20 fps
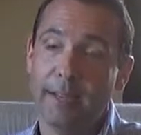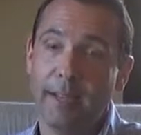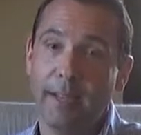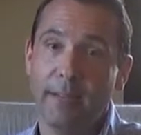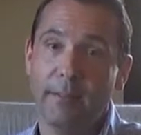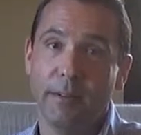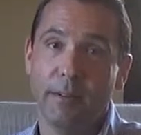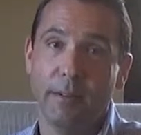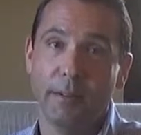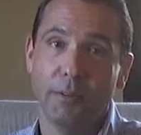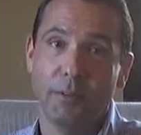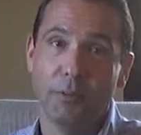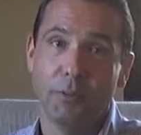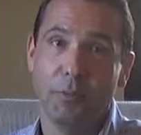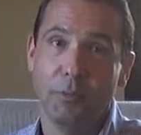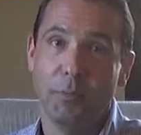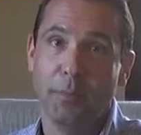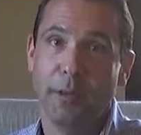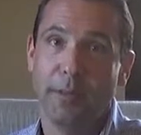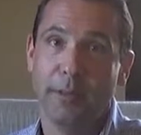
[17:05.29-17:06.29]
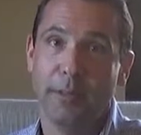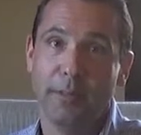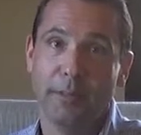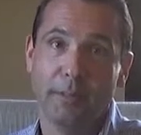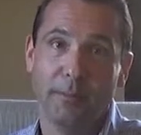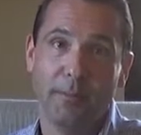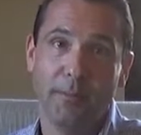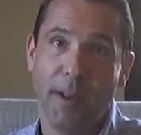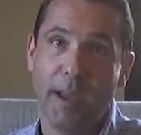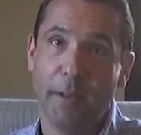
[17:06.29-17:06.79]
I have a
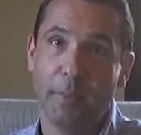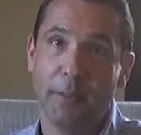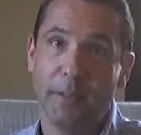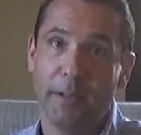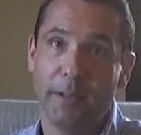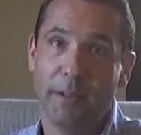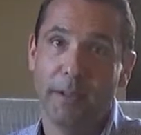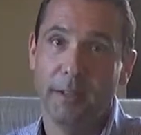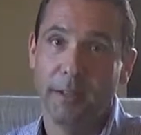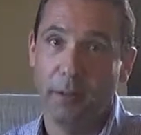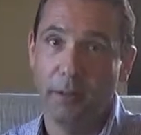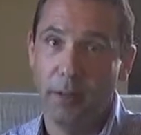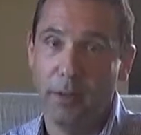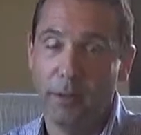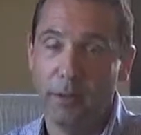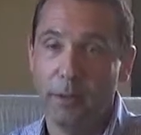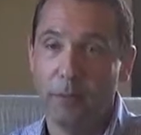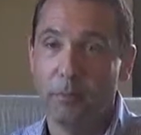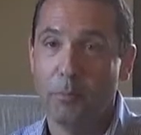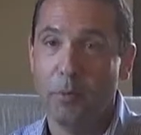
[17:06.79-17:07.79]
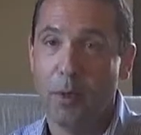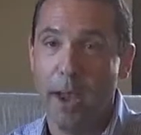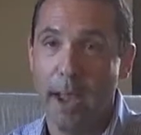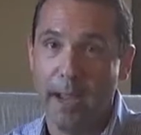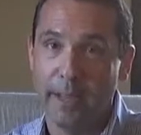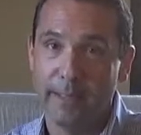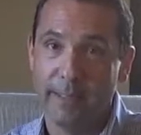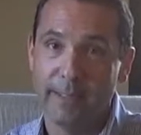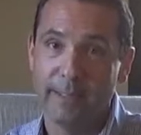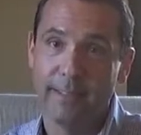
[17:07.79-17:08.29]
tremendous family and a great
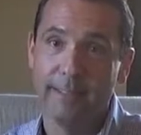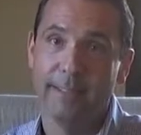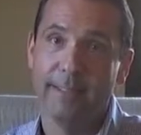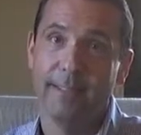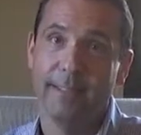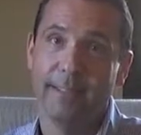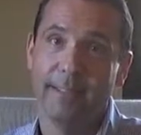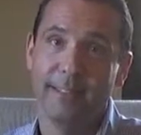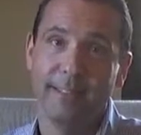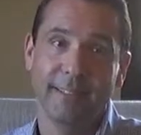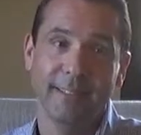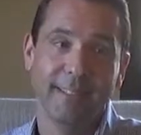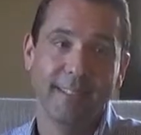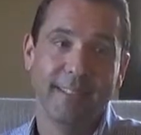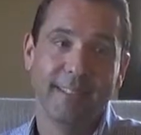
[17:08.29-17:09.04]
practice, and